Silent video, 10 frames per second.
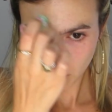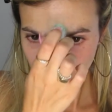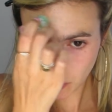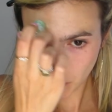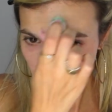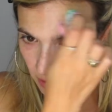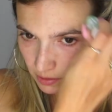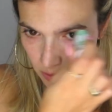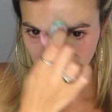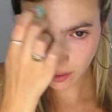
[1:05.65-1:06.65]
I'm gonna put a
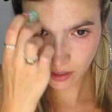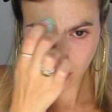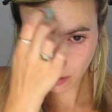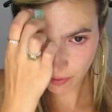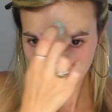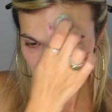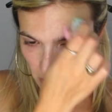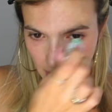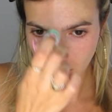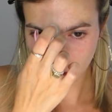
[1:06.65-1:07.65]
little bit on my
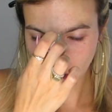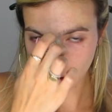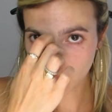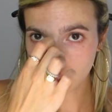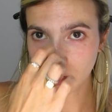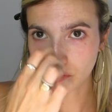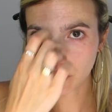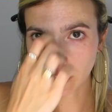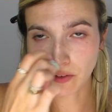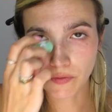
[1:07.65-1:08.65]
forehead. I'm just like
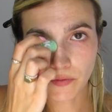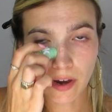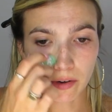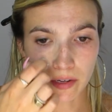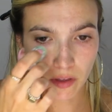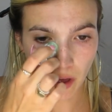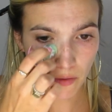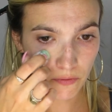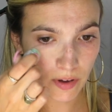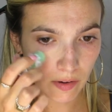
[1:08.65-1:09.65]
feeling very,
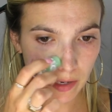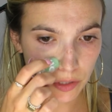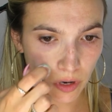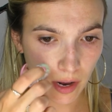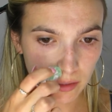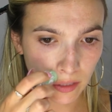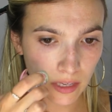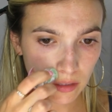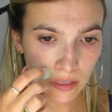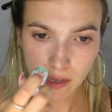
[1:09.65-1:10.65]
very dry
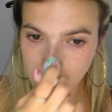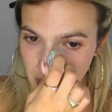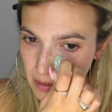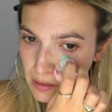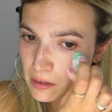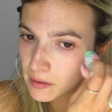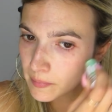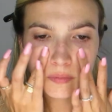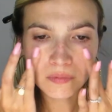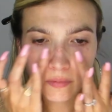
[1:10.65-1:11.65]
lately.
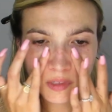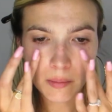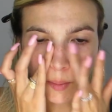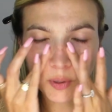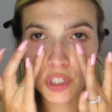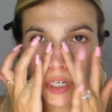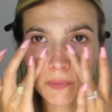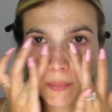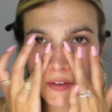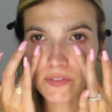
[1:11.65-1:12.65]
I'm gonna push it in
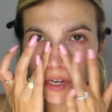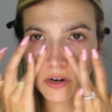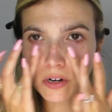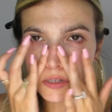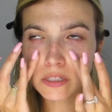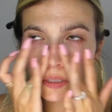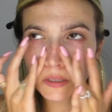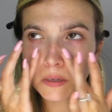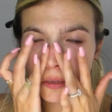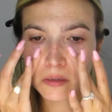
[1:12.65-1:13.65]
with my fingers.
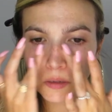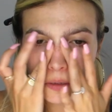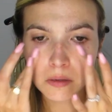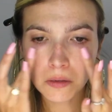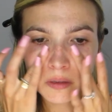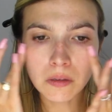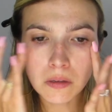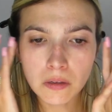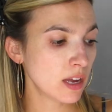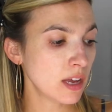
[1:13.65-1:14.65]

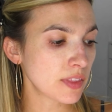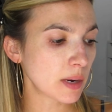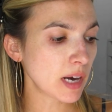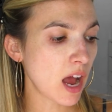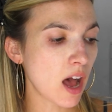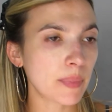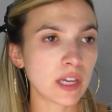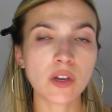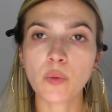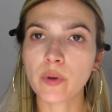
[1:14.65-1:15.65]
Then I'm gonna hop
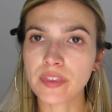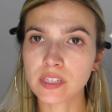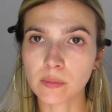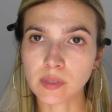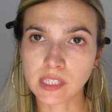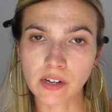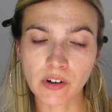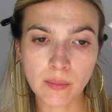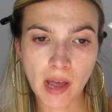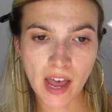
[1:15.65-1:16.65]
in with some
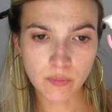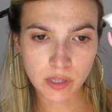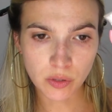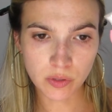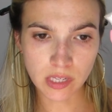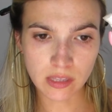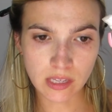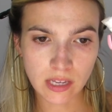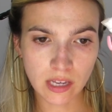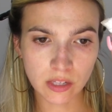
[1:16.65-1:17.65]
serum. I've been using
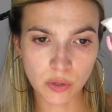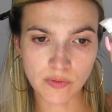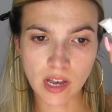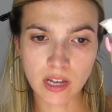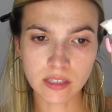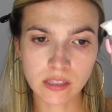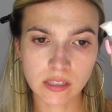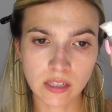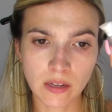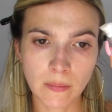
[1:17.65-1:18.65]
the
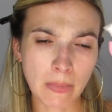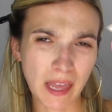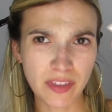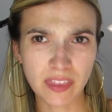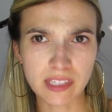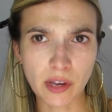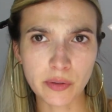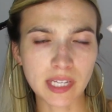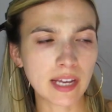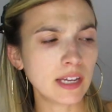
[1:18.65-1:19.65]
Exuviance I think that's how you
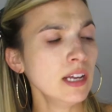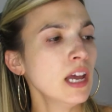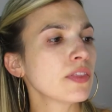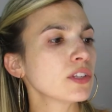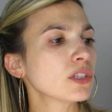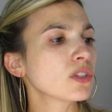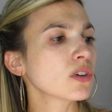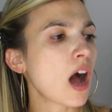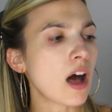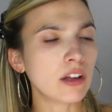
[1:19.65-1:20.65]
say it. This is their
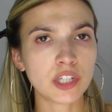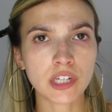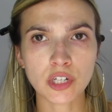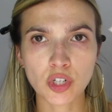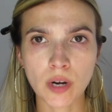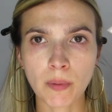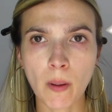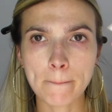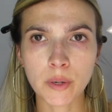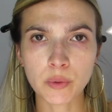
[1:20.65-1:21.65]
collagen
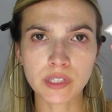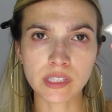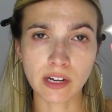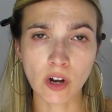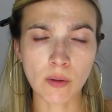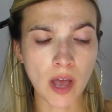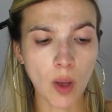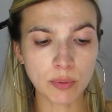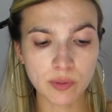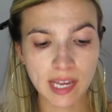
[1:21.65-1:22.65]
triple boost serum.
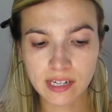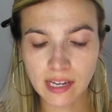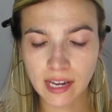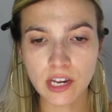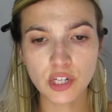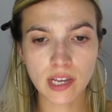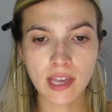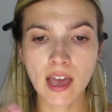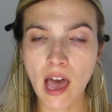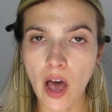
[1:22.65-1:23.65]
Helps with
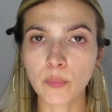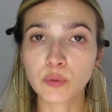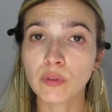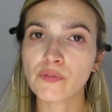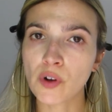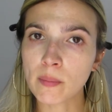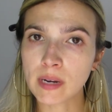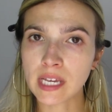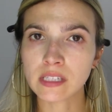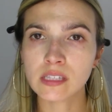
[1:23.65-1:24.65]
anti-aging, helps with
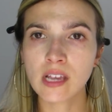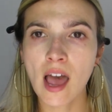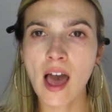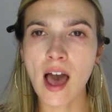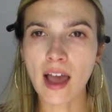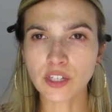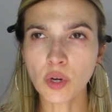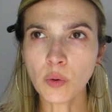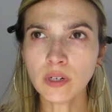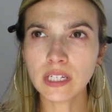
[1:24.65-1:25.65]
firmness, I
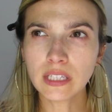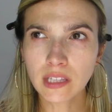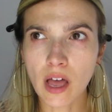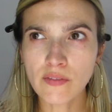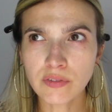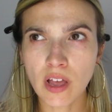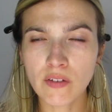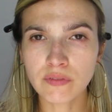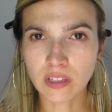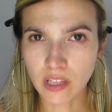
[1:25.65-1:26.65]
don't love,
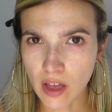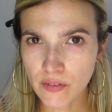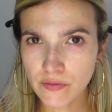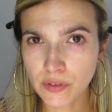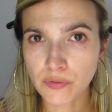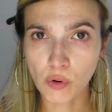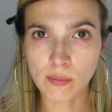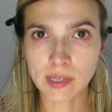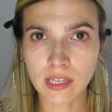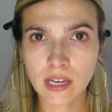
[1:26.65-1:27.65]
love, love the
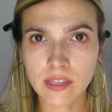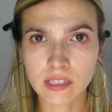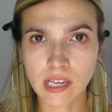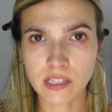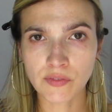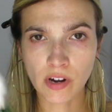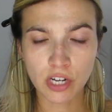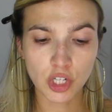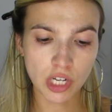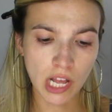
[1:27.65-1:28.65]
formula. This has a
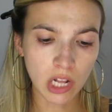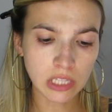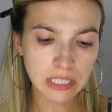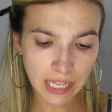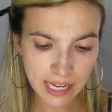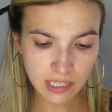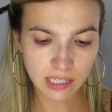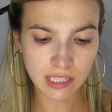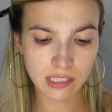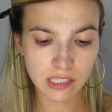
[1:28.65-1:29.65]
very gel-like
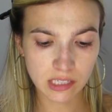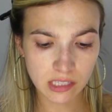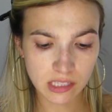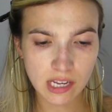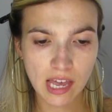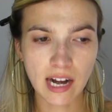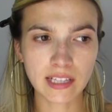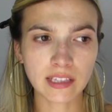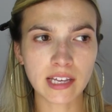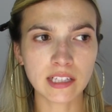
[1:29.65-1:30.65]
consistency and
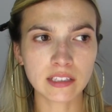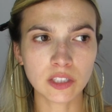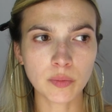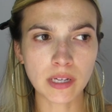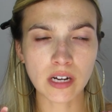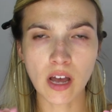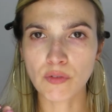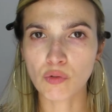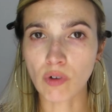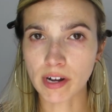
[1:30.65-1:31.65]
I like a little bit of
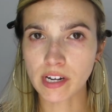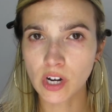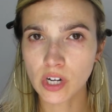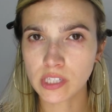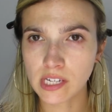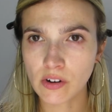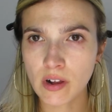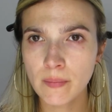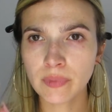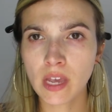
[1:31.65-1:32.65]
a runnier
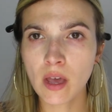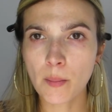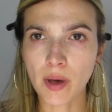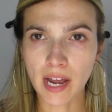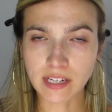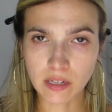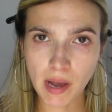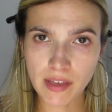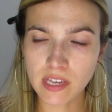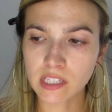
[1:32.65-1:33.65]
serum, but I did
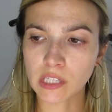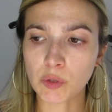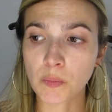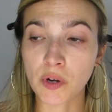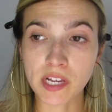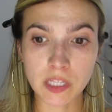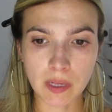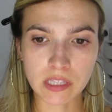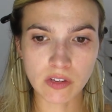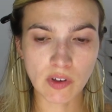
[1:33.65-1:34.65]
buy this. It was pretty
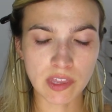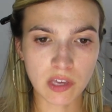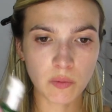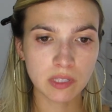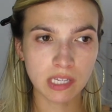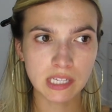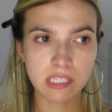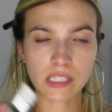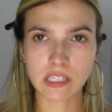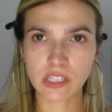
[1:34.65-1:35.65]
expensive. I think it was like
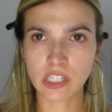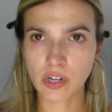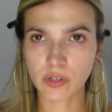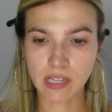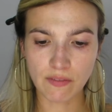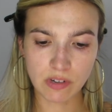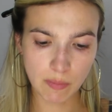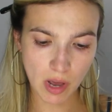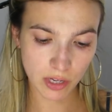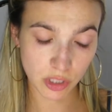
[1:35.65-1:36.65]
60 or 70
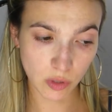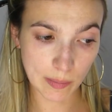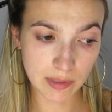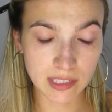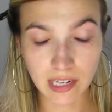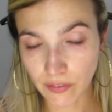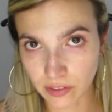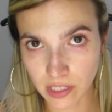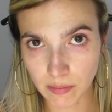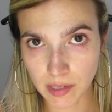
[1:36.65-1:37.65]
bucks, so I'm
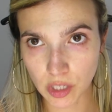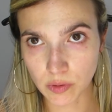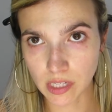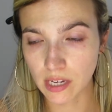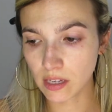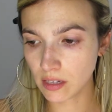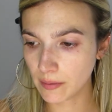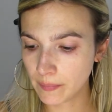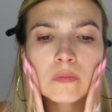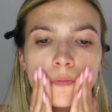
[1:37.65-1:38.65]
definitely gonna be using it.
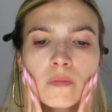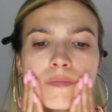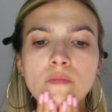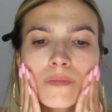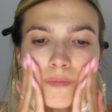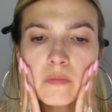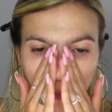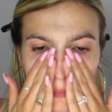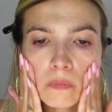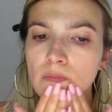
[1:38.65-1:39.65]
Two pumps of
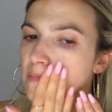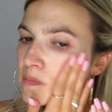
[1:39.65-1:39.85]
this.